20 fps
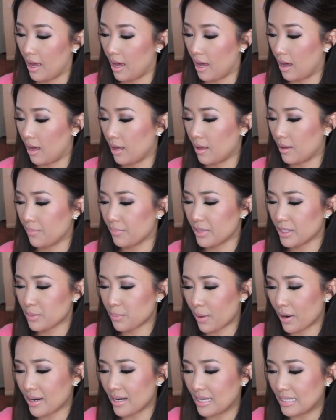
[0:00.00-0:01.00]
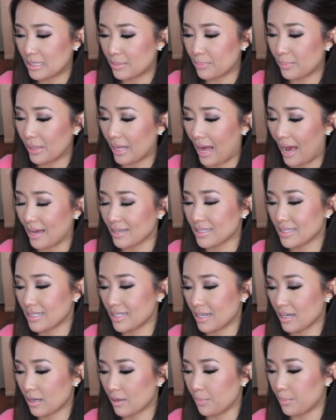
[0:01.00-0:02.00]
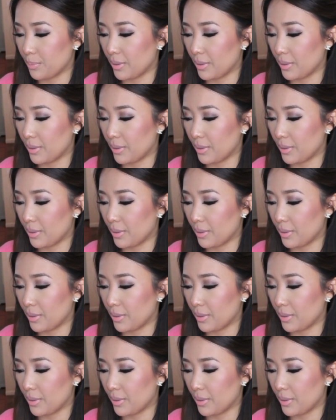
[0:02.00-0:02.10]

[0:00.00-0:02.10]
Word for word: Um, this part is plastic